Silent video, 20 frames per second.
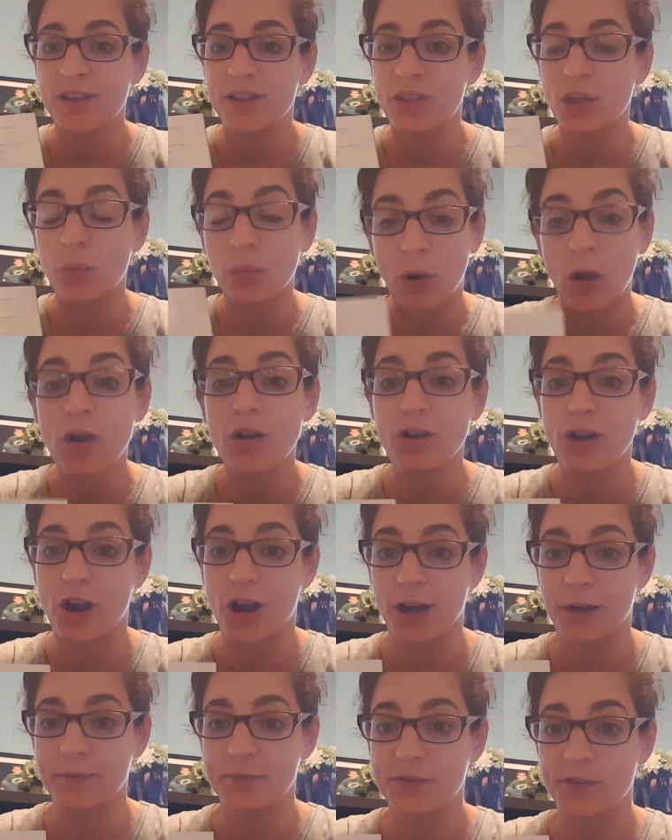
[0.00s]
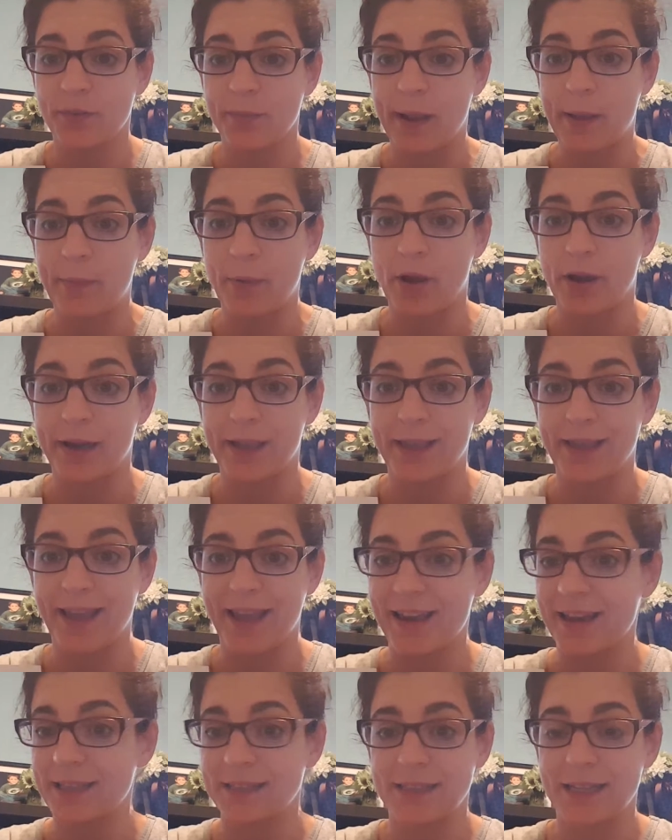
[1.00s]
carbs for my body
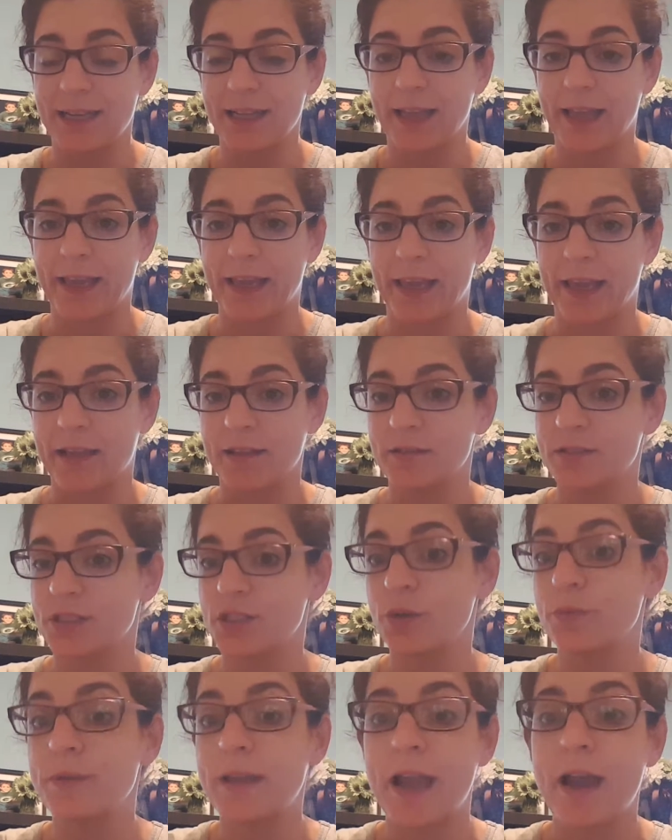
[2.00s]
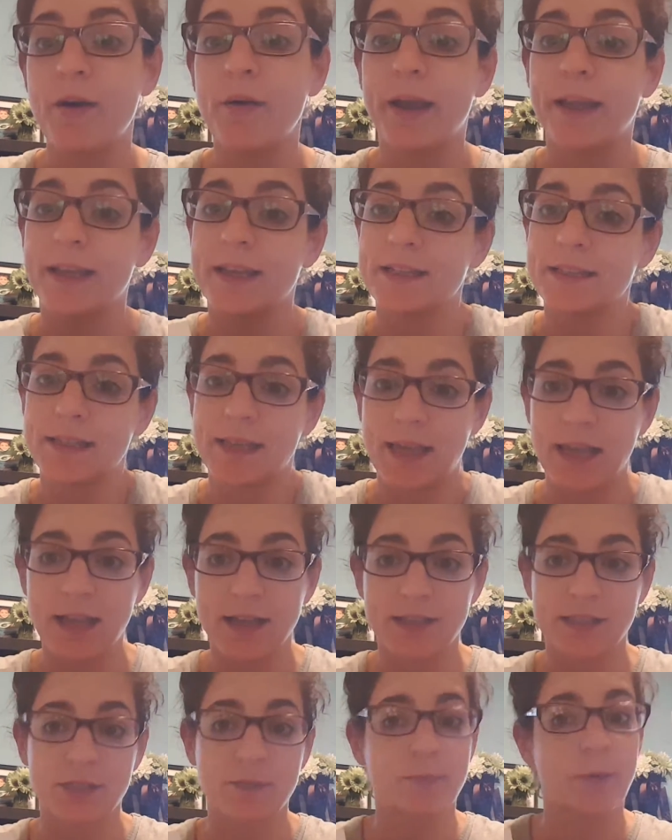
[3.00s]
and it didn't like it. So now I can
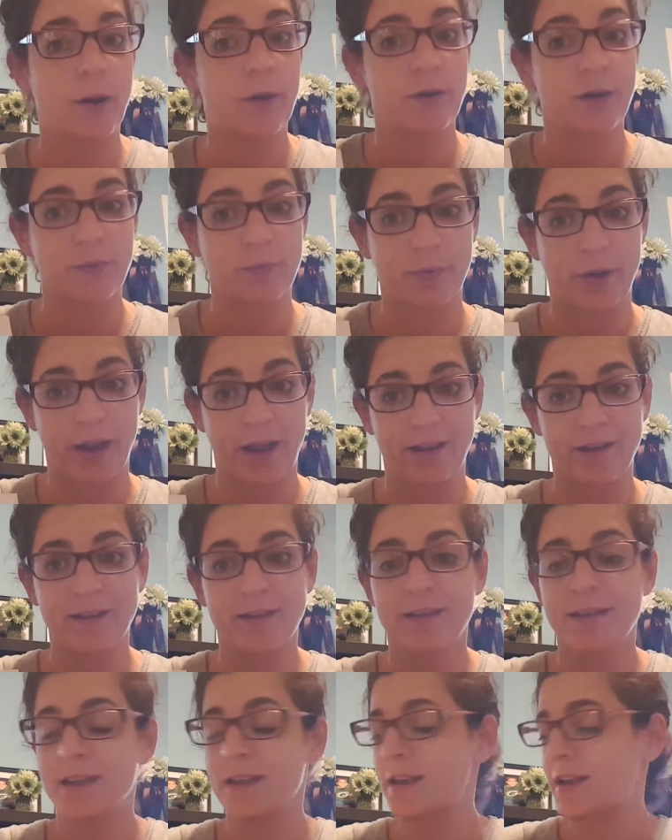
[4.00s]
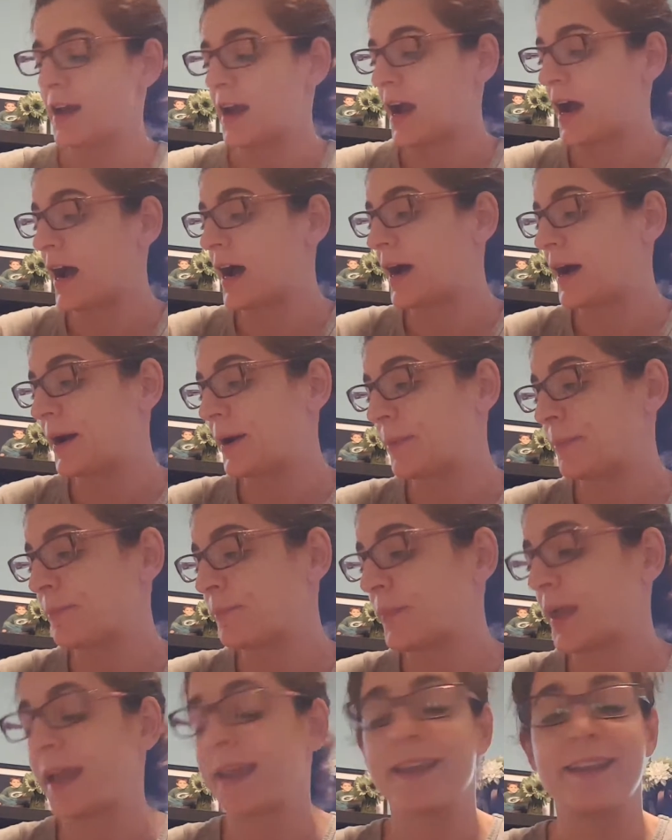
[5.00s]
eat sprouted bread.
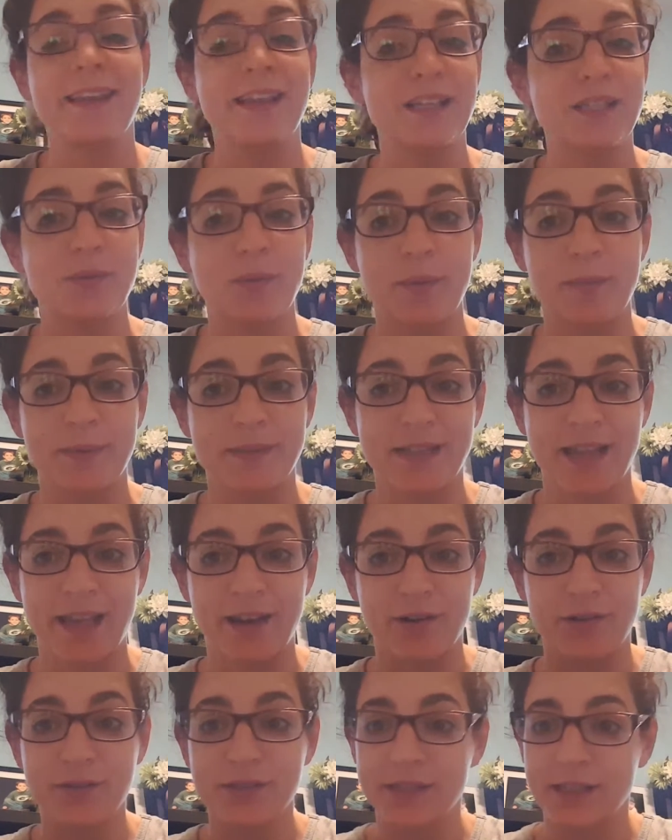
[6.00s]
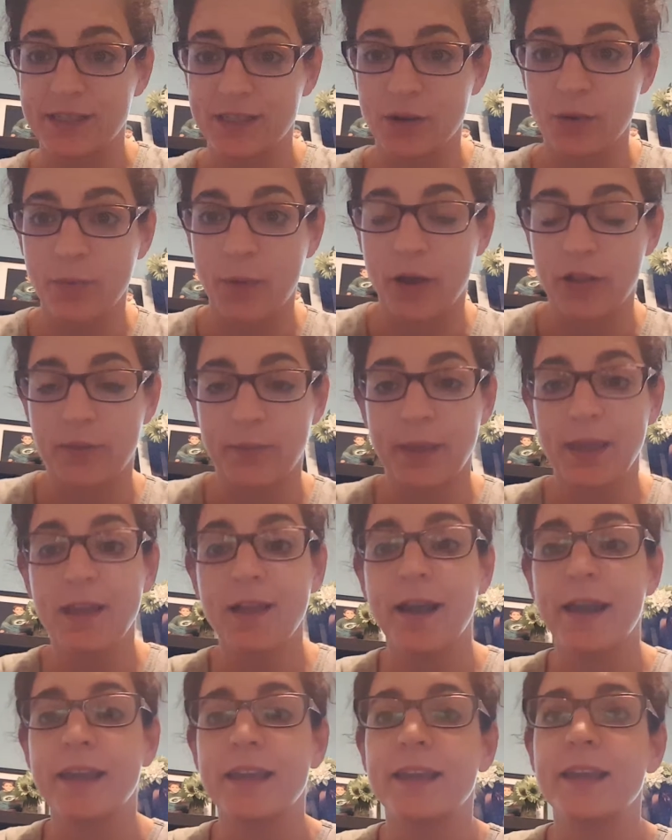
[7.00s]
I can eat sweet potatoes. They don't bother me.
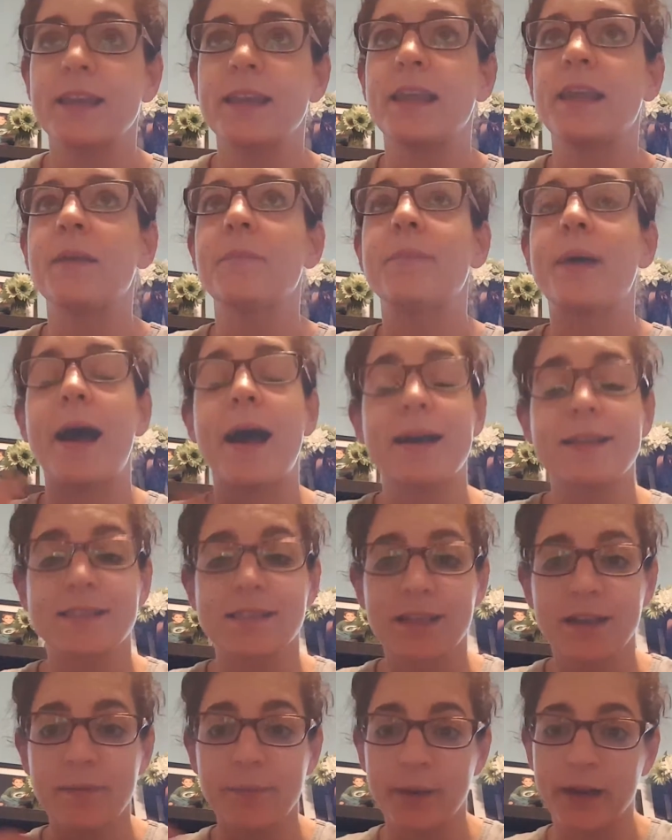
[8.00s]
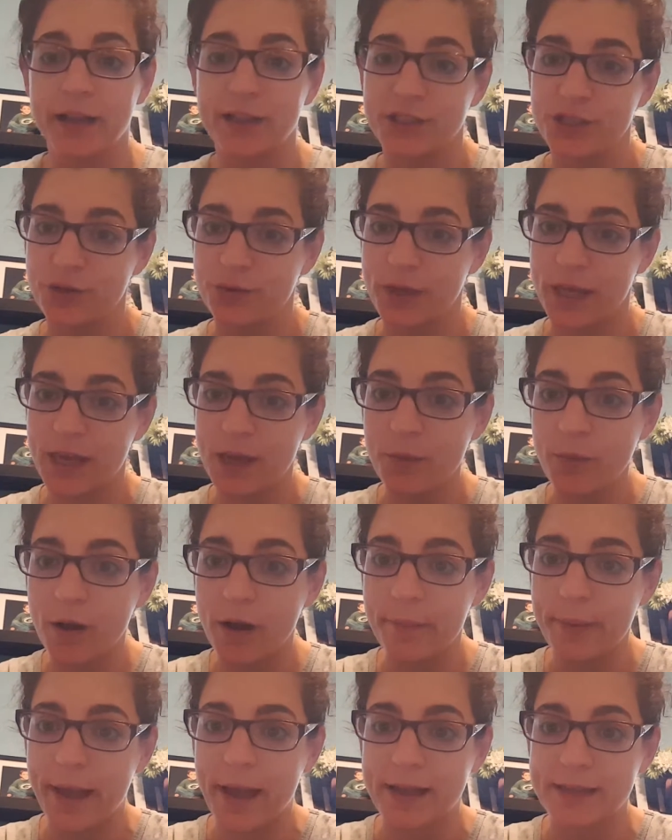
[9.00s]
I can eat pasta, but I do
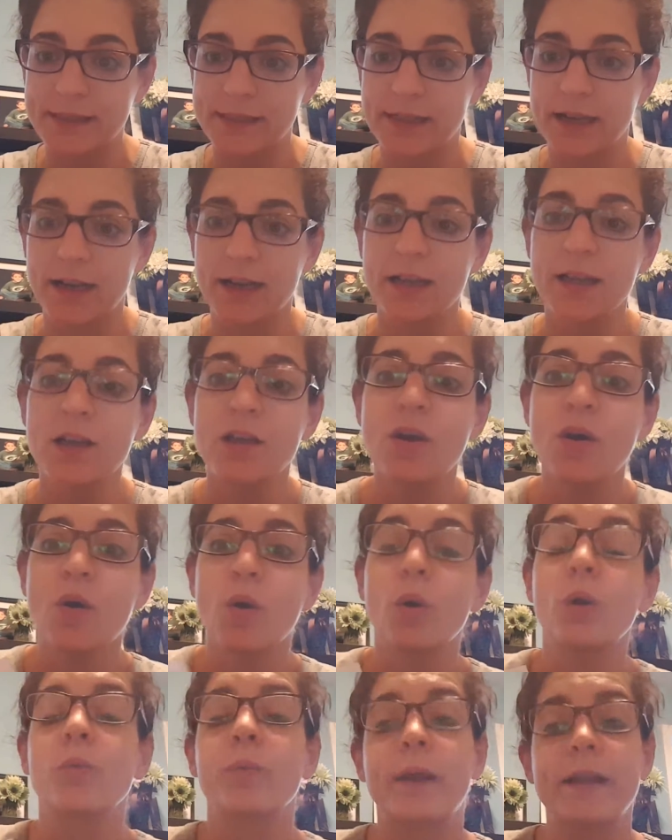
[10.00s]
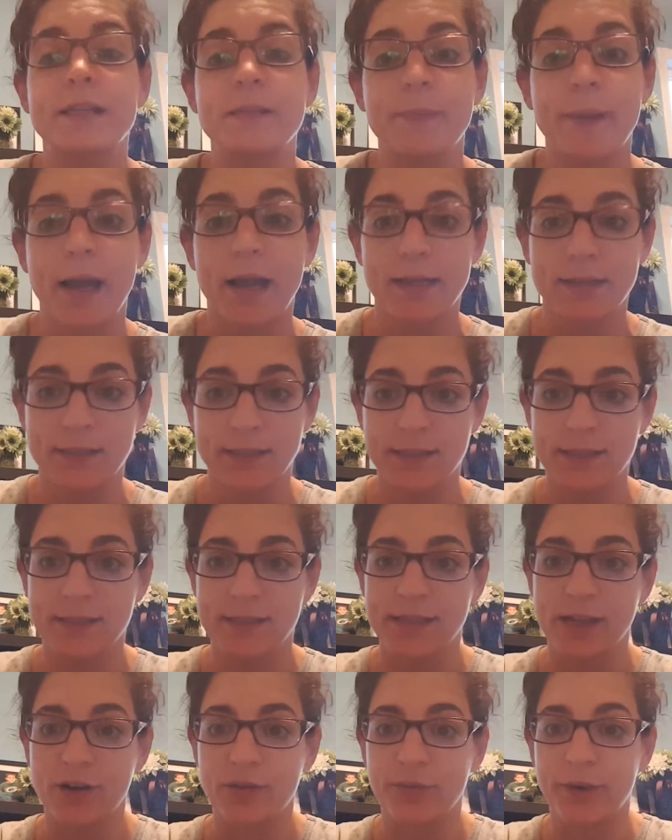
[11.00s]
quinoa pasta or rice pasta
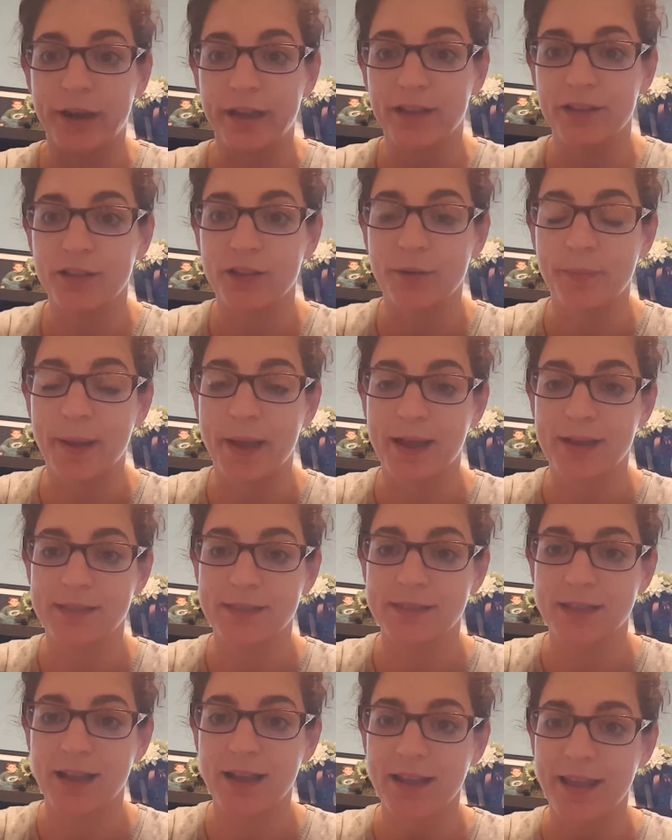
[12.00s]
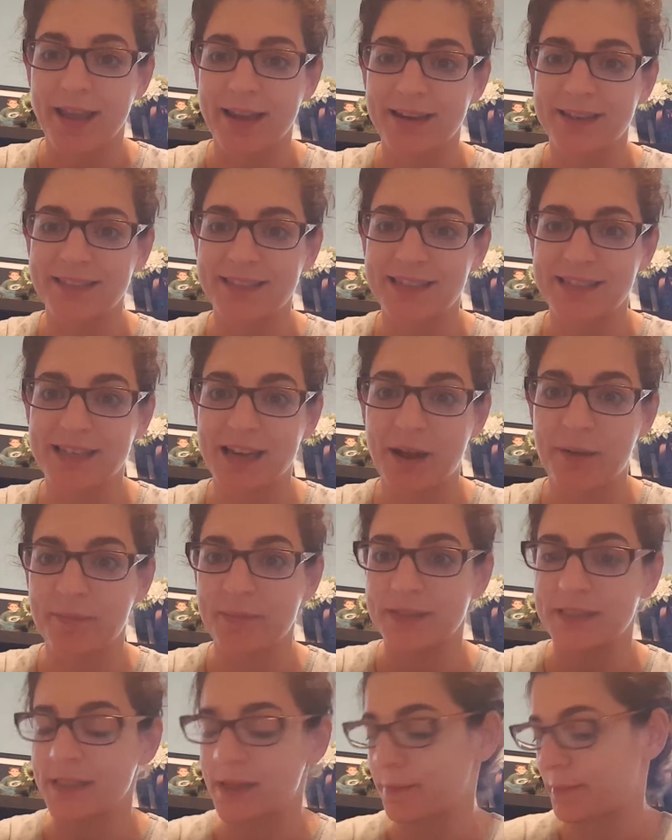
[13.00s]
instead of regular pasta and it doesn't
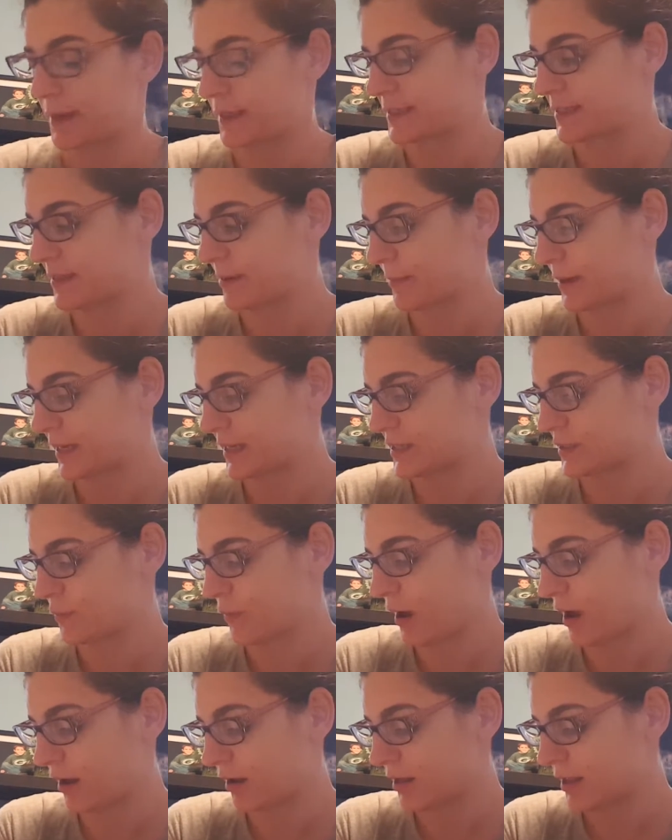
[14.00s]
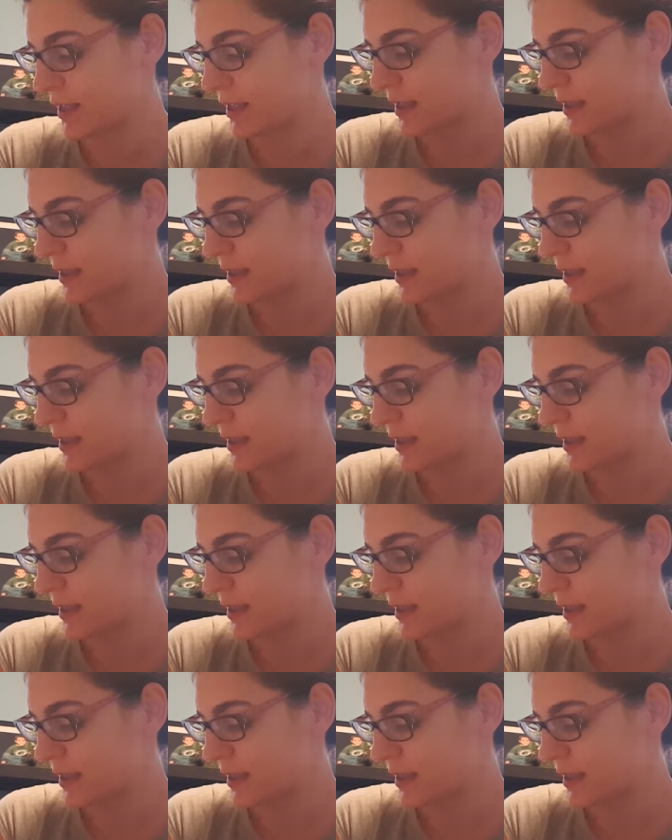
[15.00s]
upset my stomach as well.